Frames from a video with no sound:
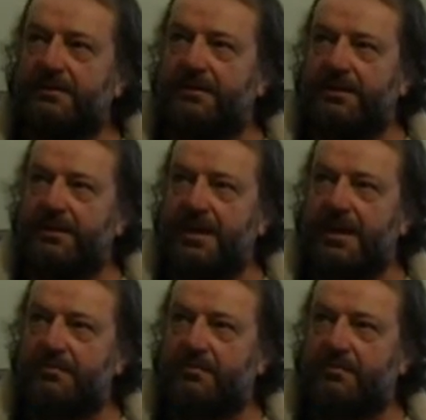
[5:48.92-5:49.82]
the
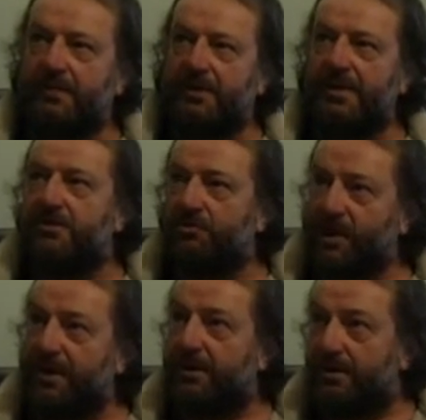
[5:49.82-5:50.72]
name In the
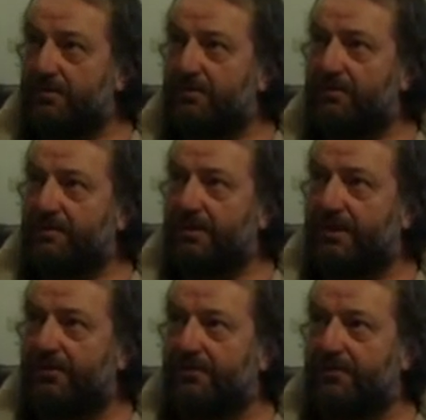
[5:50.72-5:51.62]
Shadows
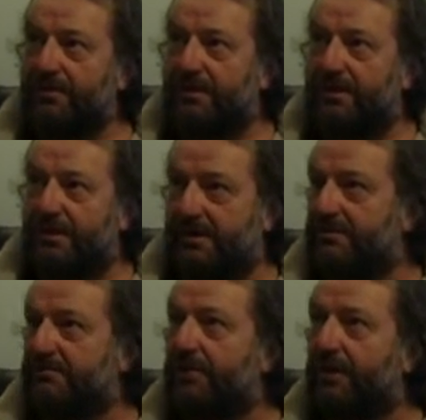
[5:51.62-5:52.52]
as a
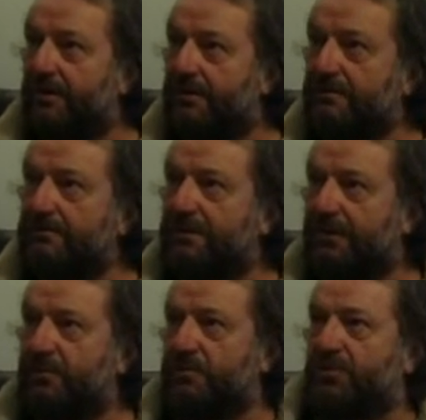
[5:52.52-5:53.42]
title.
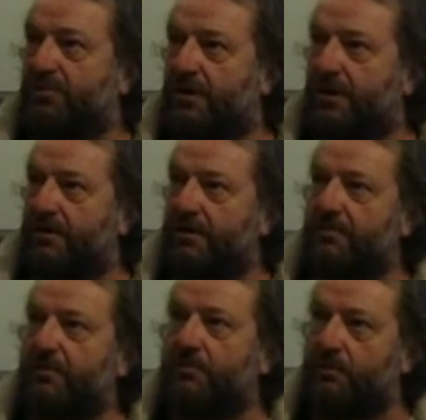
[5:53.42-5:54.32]
It's
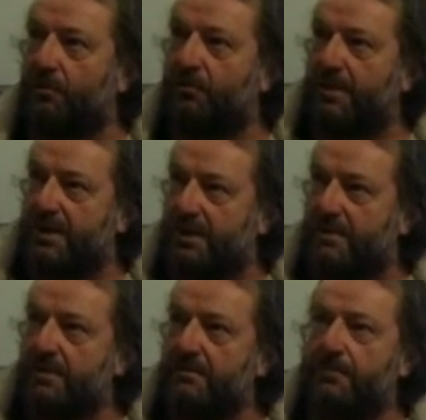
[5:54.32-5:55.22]
mysterious, it draws me
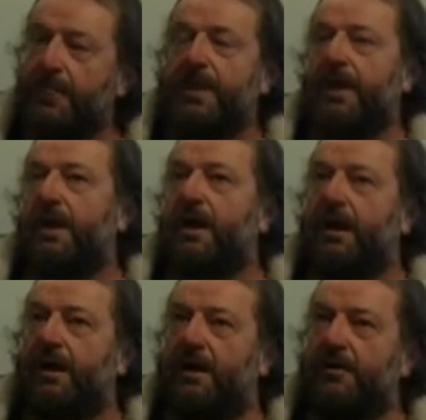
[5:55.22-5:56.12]
in.
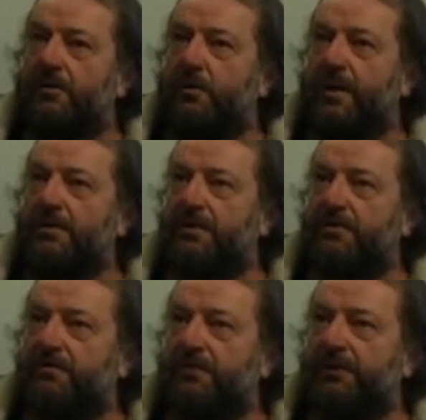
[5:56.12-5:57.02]
I like the way that
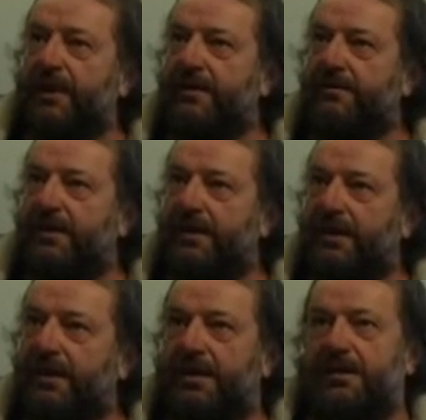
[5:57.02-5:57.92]
it's
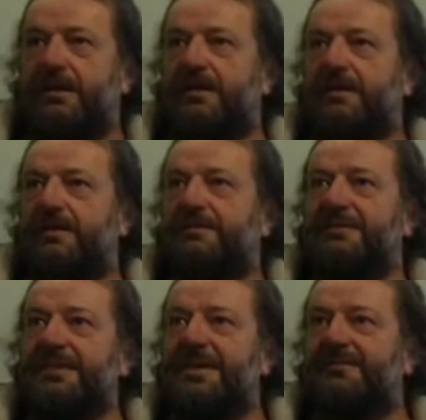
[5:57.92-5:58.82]
reflected in her
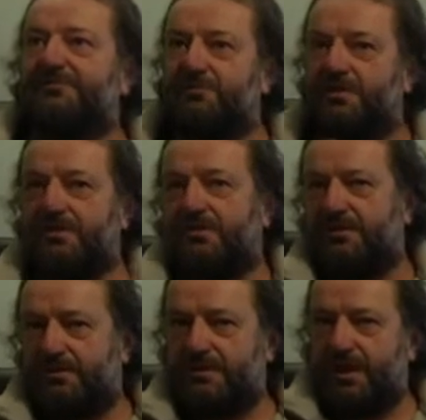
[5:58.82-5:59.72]

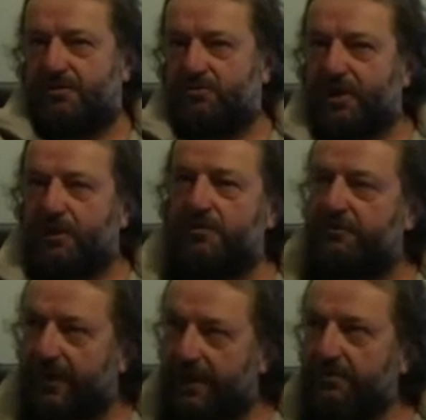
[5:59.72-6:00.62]
shadowed
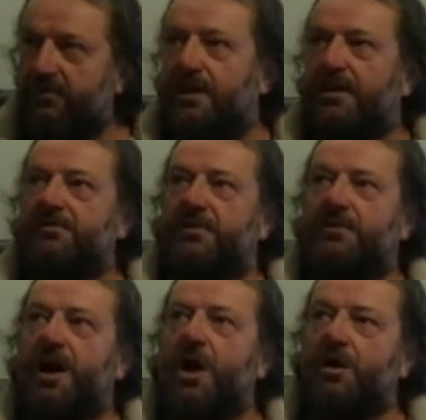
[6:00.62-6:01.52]
face against a
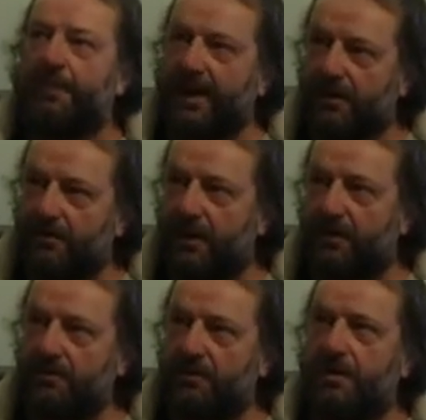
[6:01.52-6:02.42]
dark
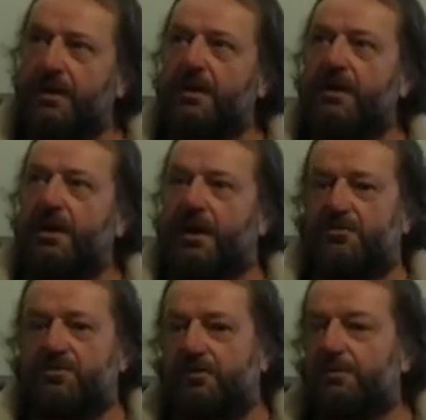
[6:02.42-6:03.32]
background. She's